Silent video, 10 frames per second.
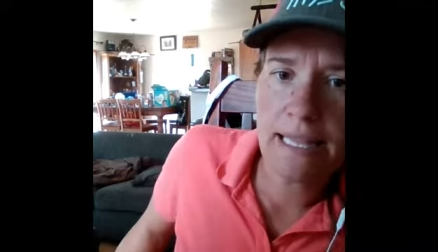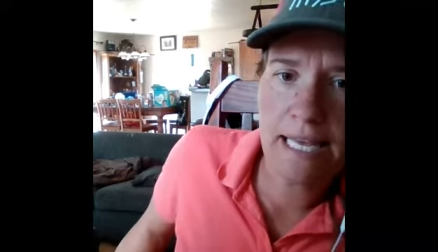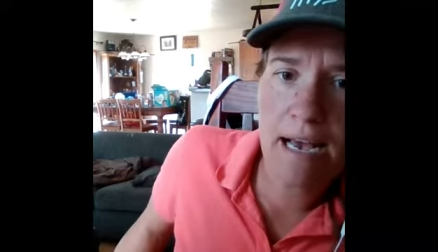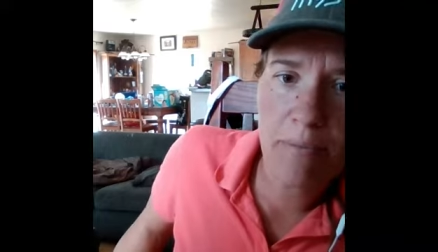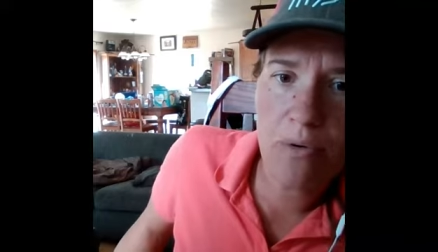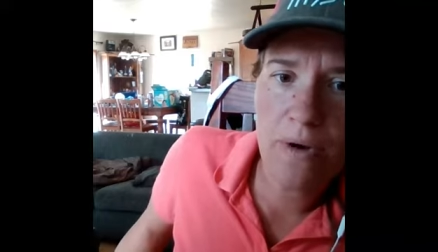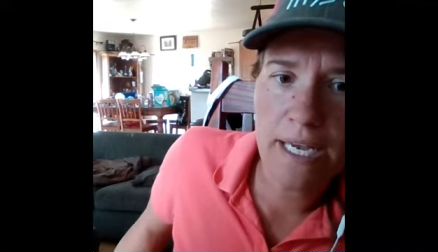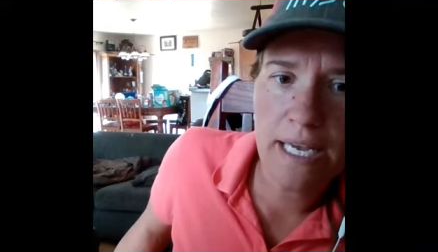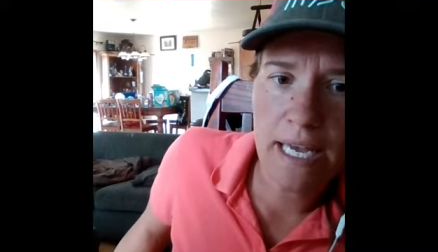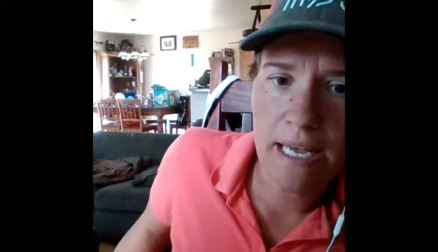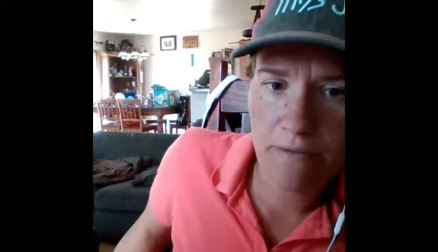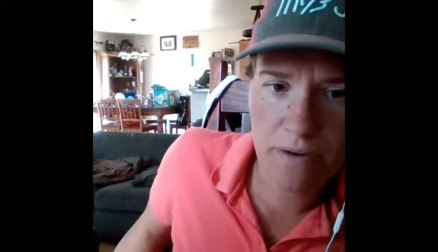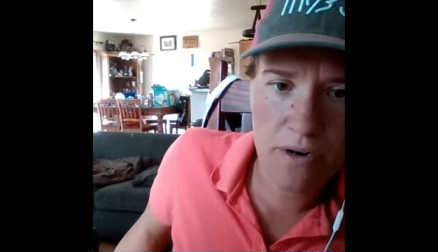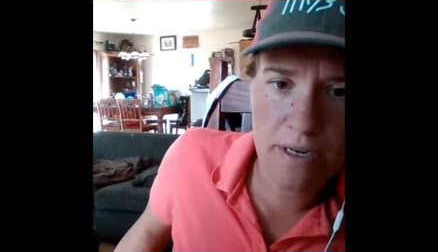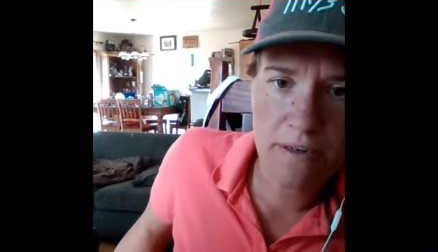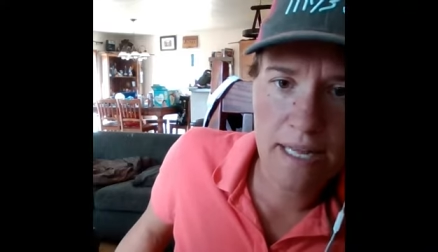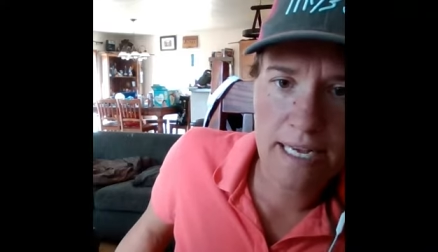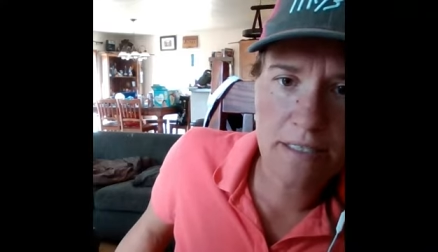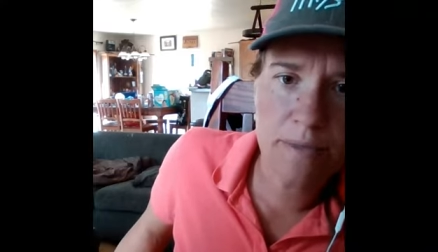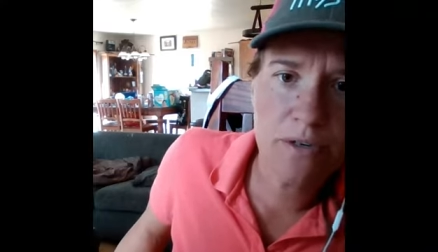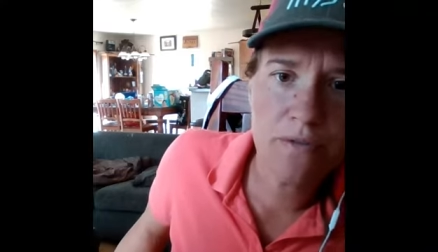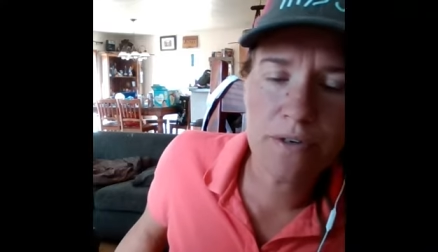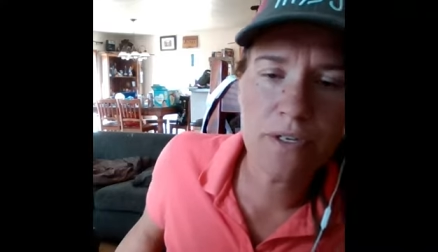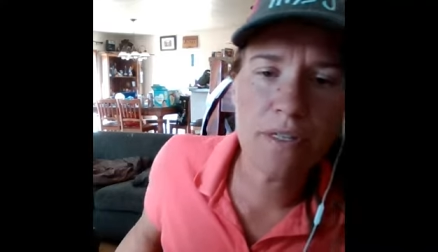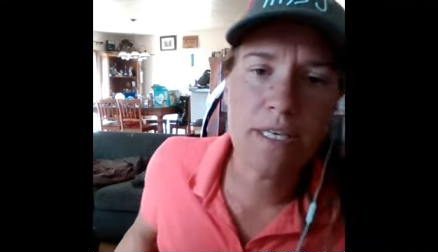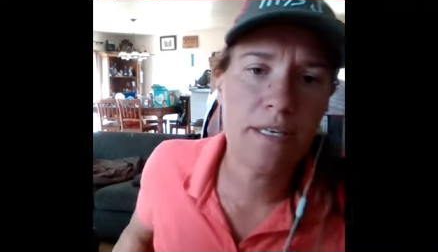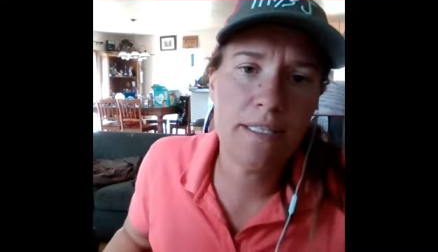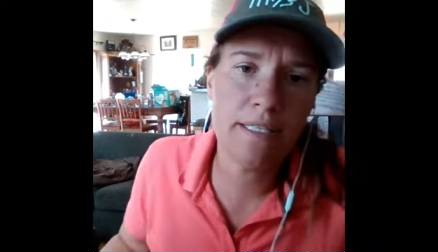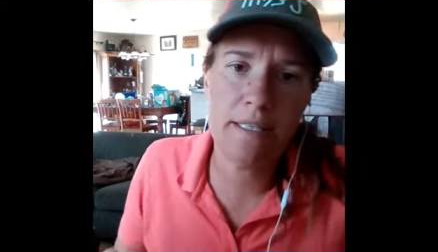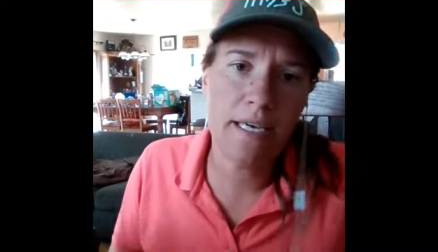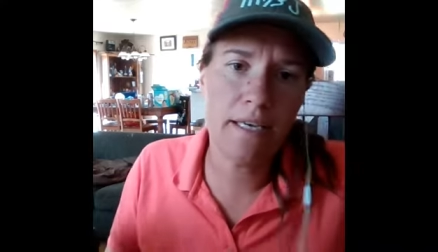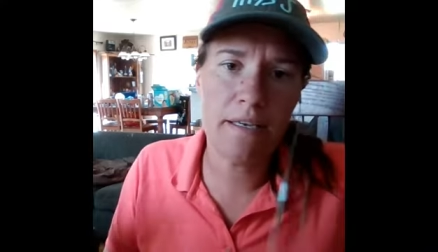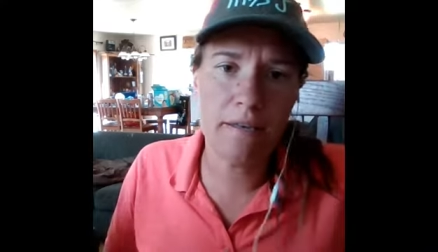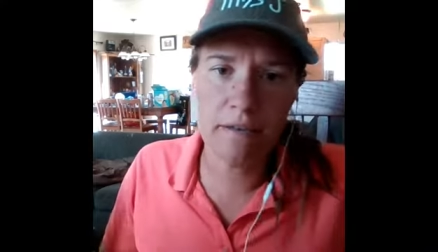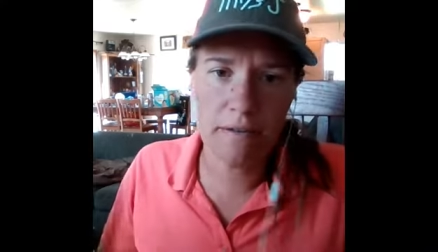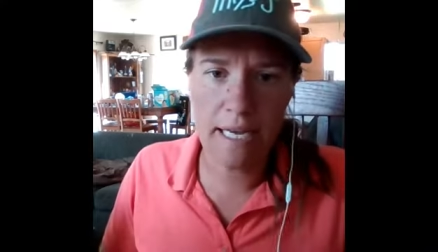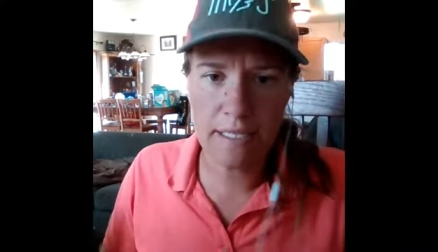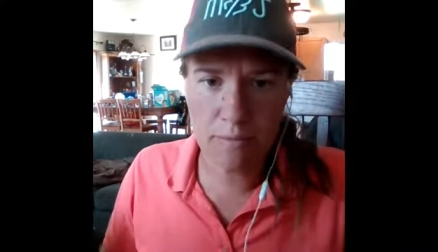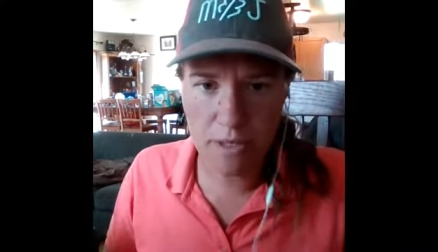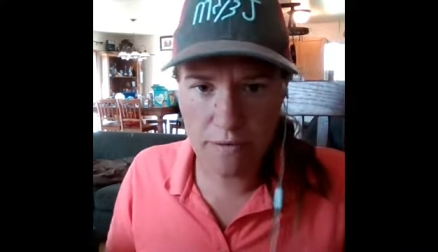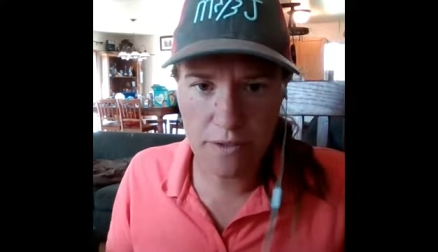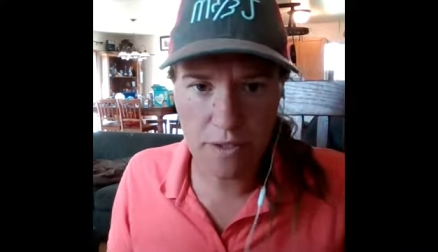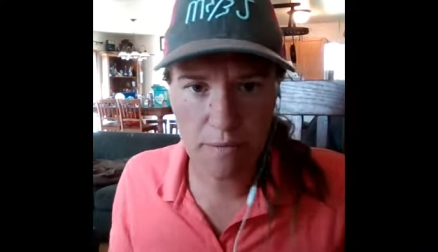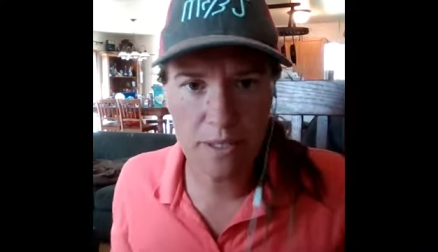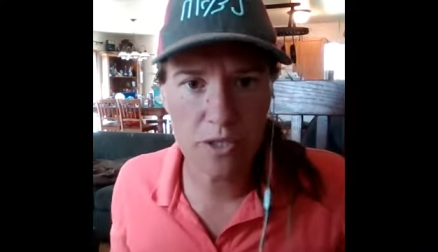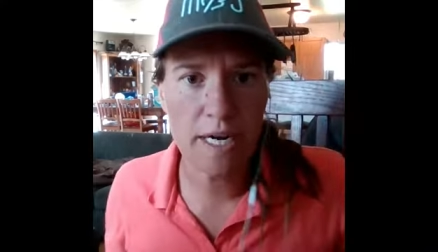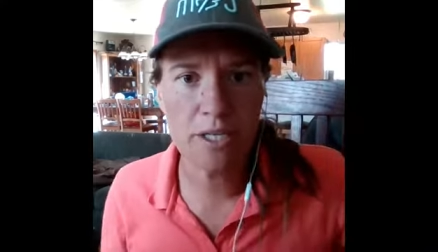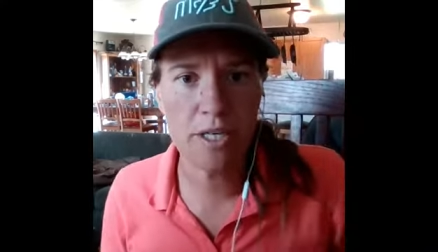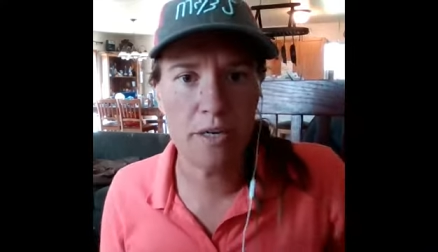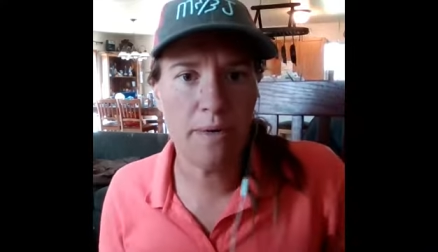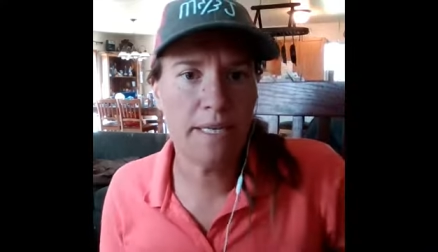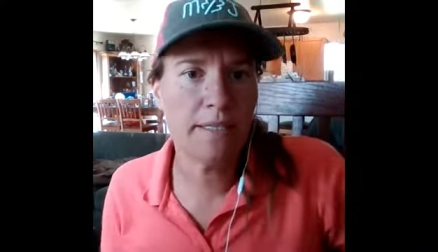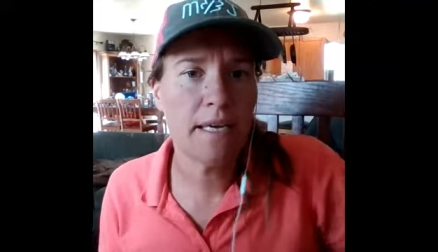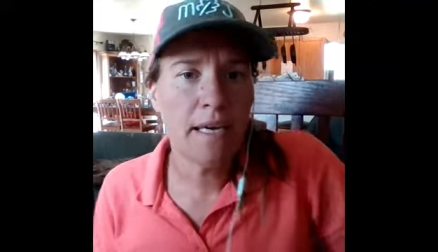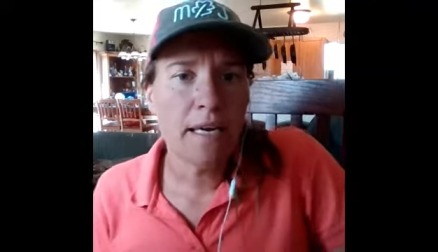at that point, if you're on your last maneuver, that it's like your last maneuver is going to be trash anyways.